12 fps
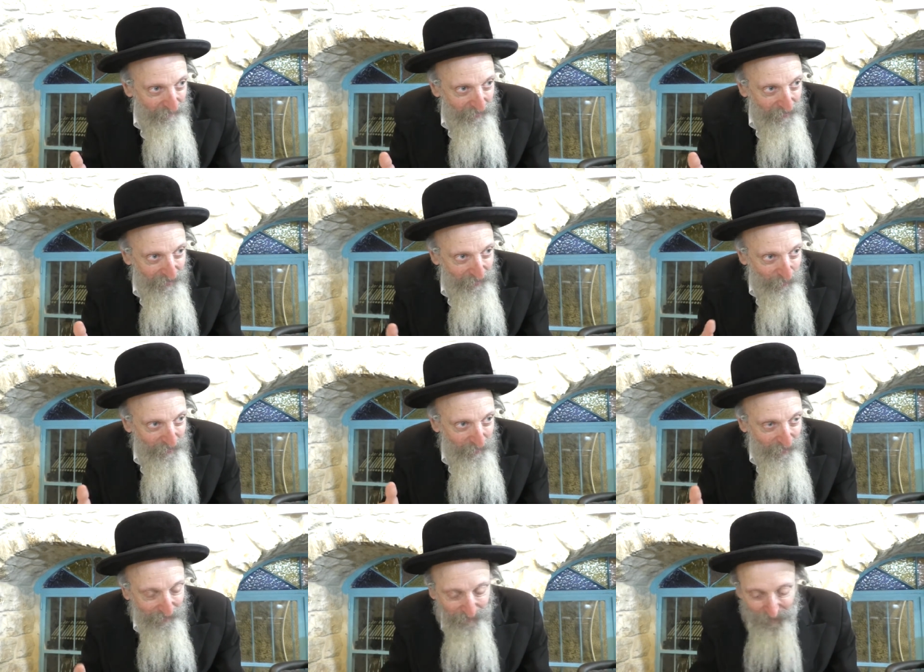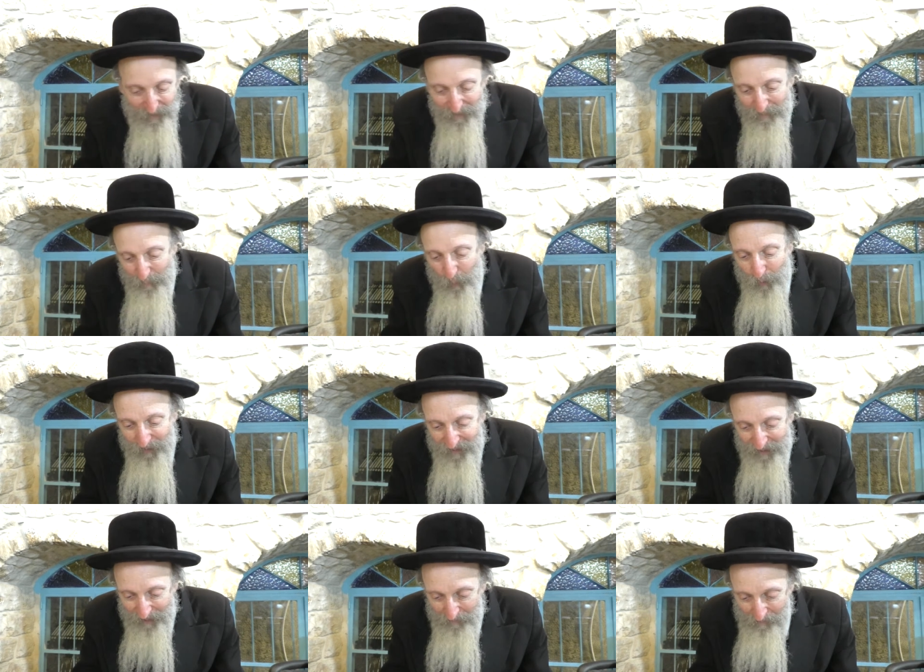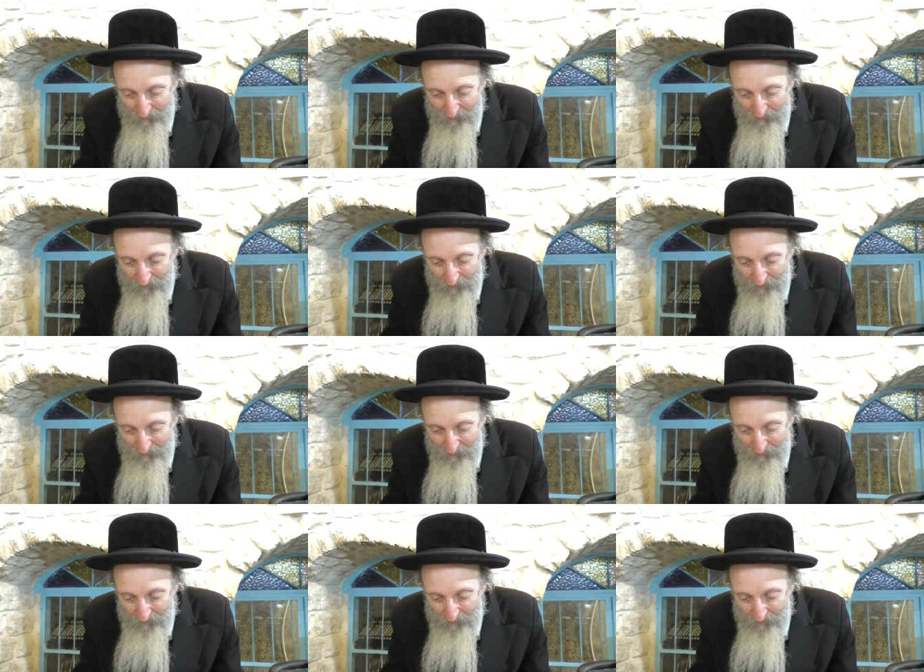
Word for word: It's not supposed to be more than ten.